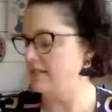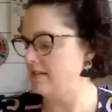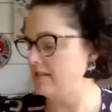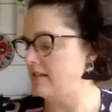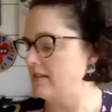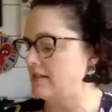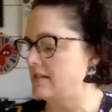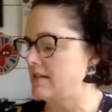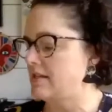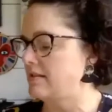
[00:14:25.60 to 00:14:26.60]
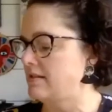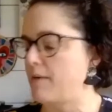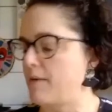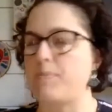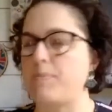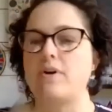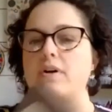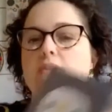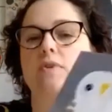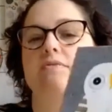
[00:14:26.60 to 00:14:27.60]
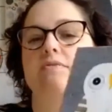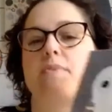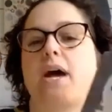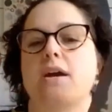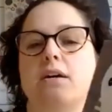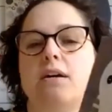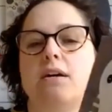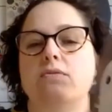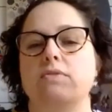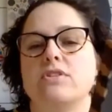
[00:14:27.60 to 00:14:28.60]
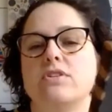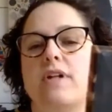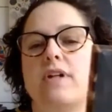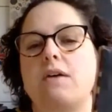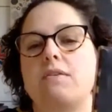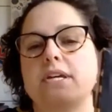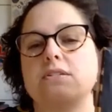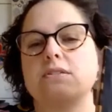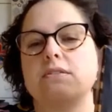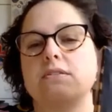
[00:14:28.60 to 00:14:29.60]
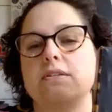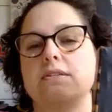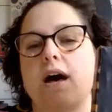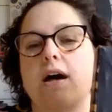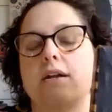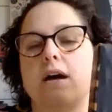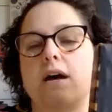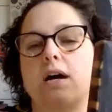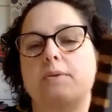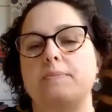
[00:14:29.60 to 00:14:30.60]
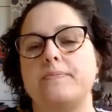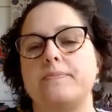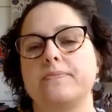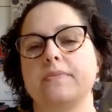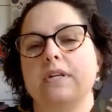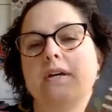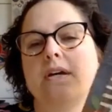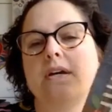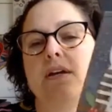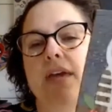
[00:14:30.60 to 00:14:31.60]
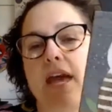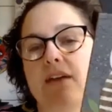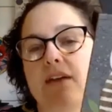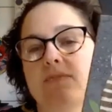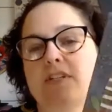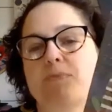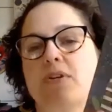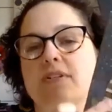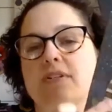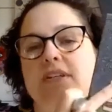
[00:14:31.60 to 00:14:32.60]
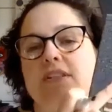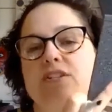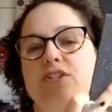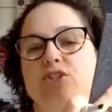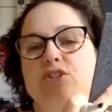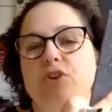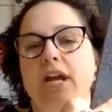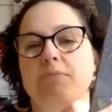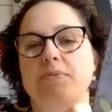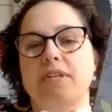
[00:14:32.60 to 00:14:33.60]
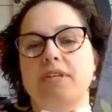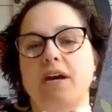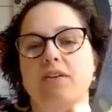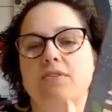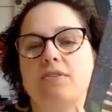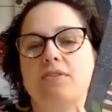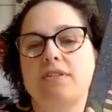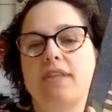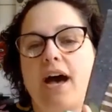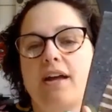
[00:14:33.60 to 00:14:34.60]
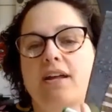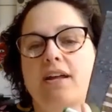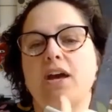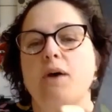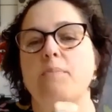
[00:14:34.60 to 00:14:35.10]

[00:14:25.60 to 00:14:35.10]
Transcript: this is an example of one of my original owls. I do these on um, canvas, but you can see the stripes, how I've used that. But